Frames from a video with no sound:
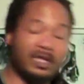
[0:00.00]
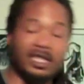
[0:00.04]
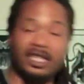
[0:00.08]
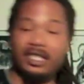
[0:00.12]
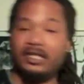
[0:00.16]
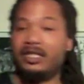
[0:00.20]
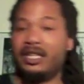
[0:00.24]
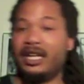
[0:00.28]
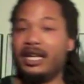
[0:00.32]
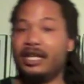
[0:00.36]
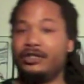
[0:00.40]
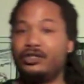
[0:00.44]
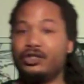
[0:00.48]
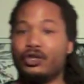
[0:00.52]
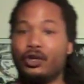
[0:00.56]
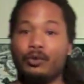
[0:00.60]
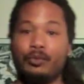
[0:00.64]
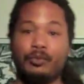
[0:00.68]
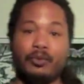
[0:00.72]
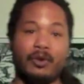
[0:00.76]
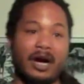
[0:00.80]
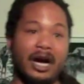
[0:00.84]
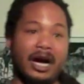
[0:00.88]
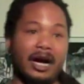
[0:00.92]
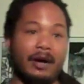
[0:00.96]
This ain't your
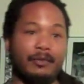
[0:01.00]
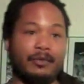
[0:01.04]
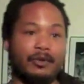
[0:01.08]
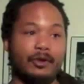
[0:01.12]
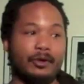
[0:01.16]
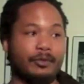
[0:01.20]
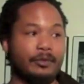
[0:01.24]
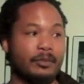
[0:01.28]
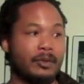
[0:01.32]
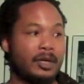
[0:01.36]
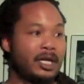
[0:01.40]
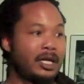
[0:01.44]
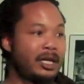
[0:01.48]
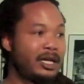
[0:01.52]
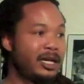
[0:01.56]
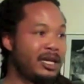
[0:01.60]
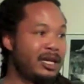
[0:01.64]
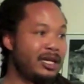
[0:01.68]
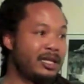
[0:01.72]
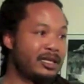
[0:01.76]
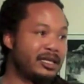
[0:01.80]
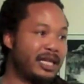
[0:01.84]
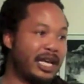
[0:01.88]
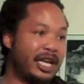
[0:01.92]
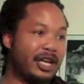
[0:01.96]
problem.
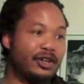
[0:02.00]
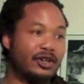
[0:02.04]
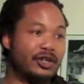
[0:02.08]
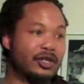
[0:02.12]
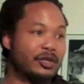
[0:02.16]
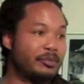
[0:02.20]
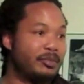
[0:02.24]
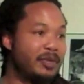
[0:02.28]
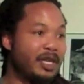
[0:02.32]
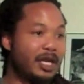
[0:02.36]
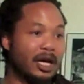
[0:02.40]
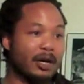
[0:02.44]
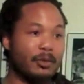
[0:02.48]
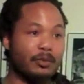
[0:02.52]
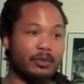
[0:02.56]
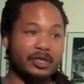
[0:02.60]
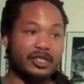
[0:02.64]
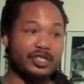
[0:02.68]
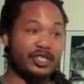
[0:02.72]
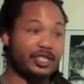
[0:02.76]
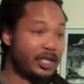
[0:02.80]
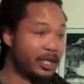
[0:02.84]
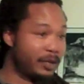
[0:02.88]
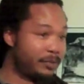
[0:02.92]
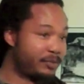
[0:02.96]
They hook me up
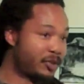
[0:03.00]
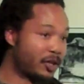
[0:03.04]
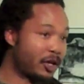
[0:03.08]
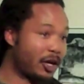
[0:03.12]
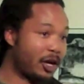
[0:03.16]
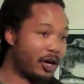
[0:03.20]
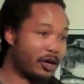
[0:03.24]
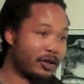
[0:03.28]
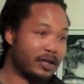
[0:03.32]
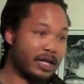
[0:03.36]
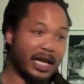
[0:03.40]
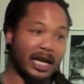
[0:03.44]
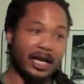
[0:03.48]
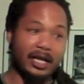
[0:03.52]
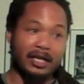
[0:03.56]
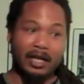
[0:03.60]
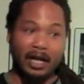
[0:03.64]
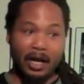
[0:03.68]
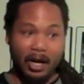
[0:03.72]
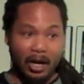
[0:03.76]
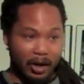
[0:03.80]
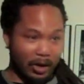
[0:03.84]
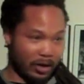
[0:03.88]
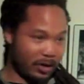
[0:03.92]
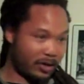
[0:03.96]
with chips all day
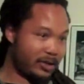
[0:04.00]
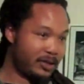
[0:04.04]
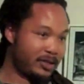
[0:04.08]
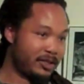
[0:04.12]
long.